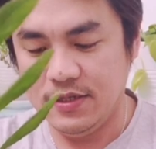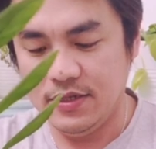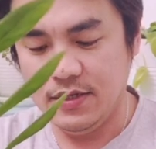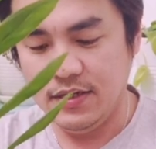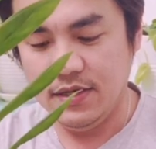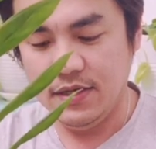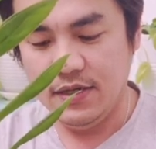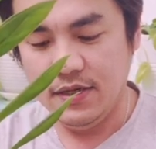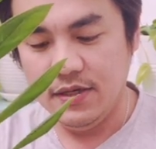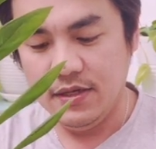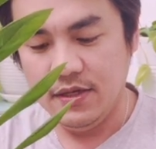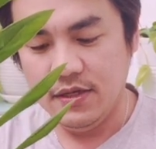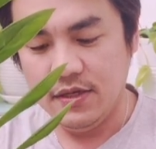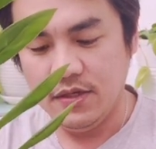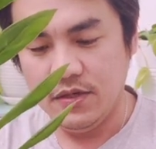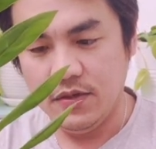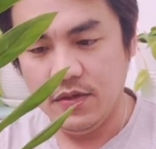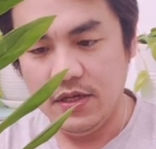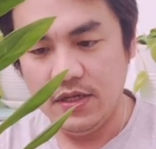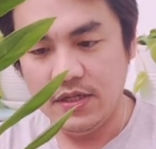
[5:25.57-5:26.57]
So let's stick
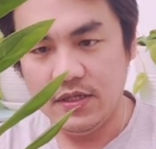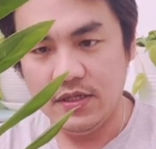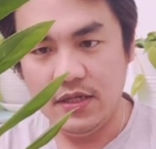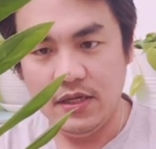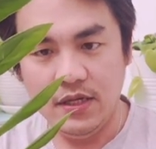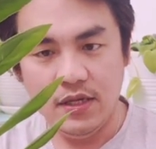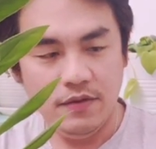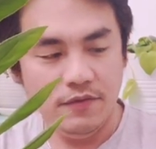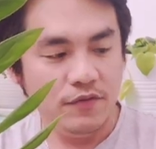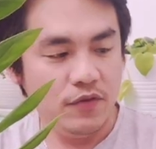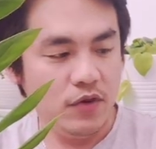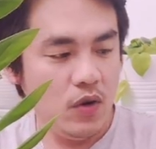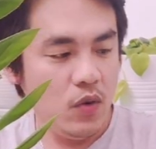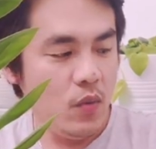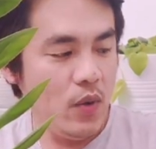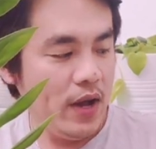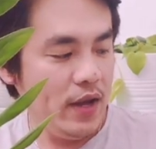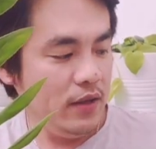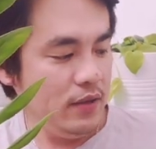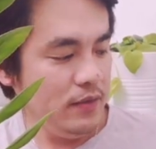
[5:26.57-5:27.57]
in for a while.
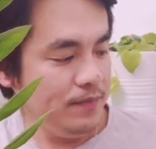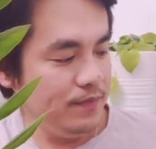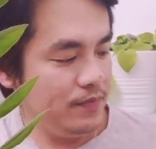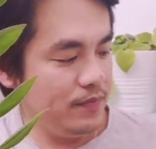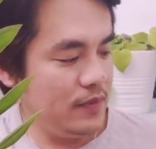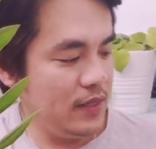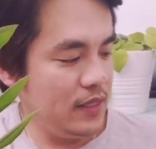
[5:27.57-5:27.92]
That's it.